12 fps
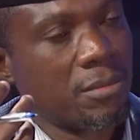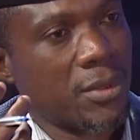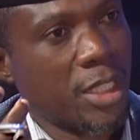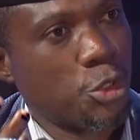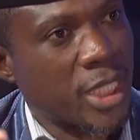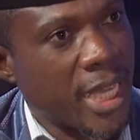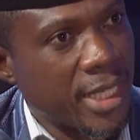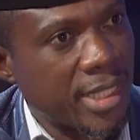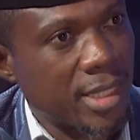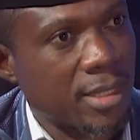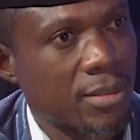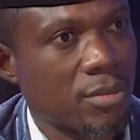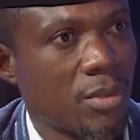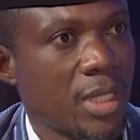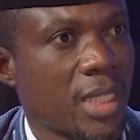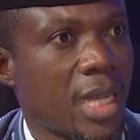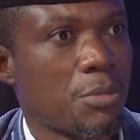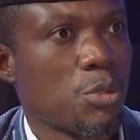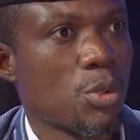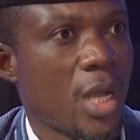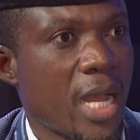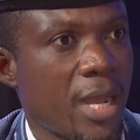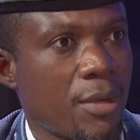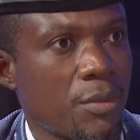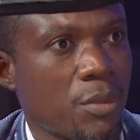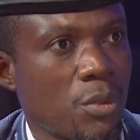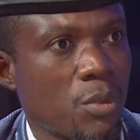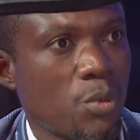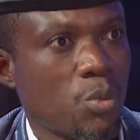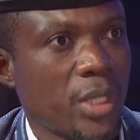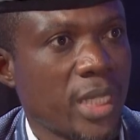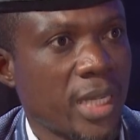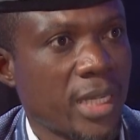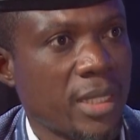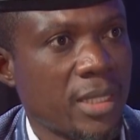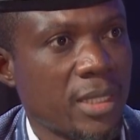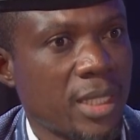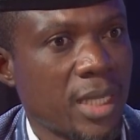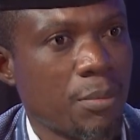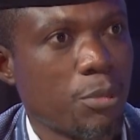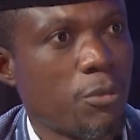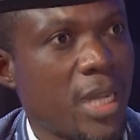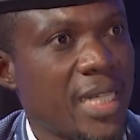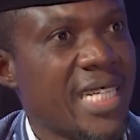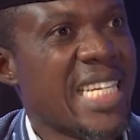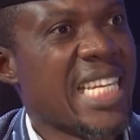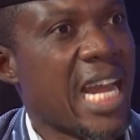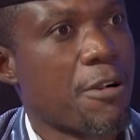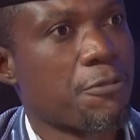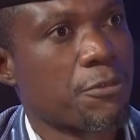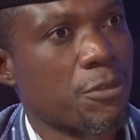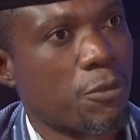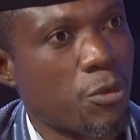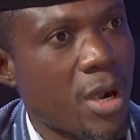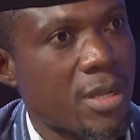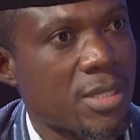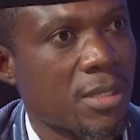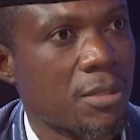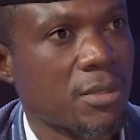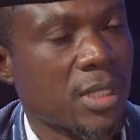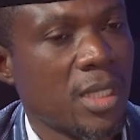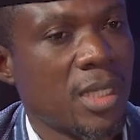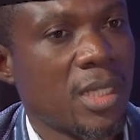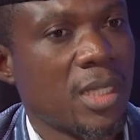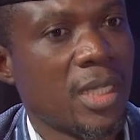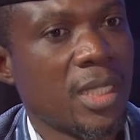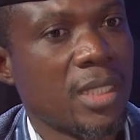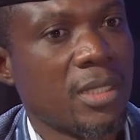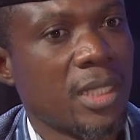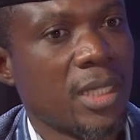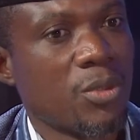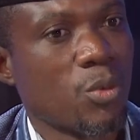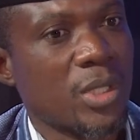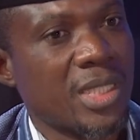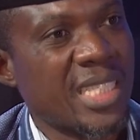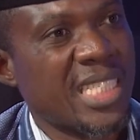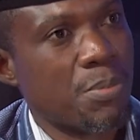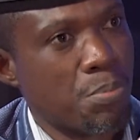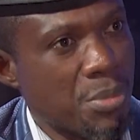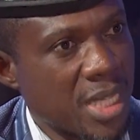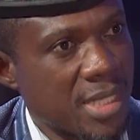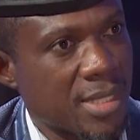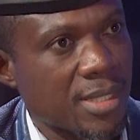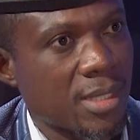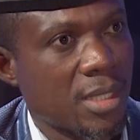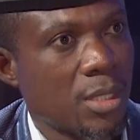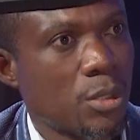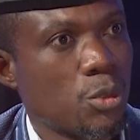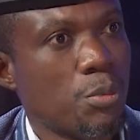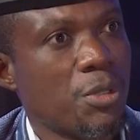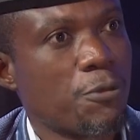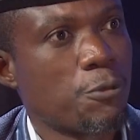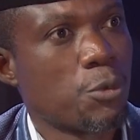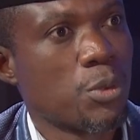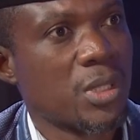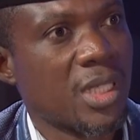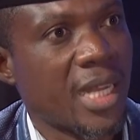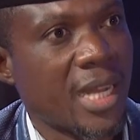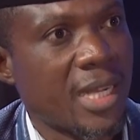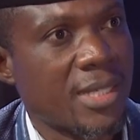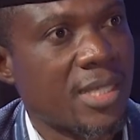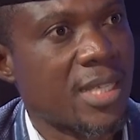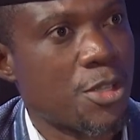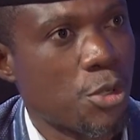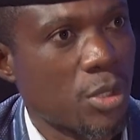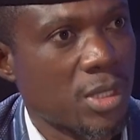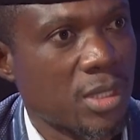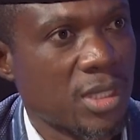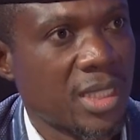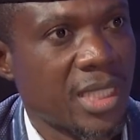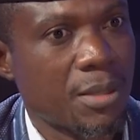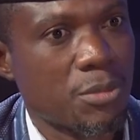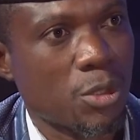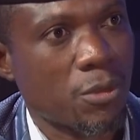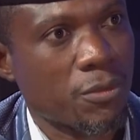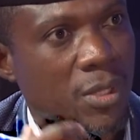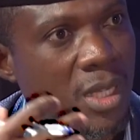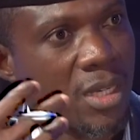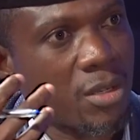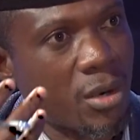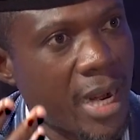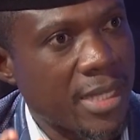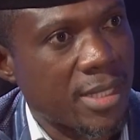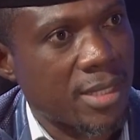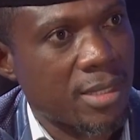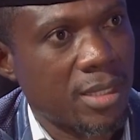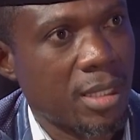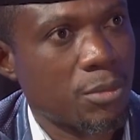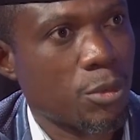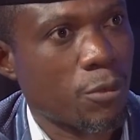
education when it comes to how we can provide enough for ourselves and what it means to be food secured in terms of crisis, in terms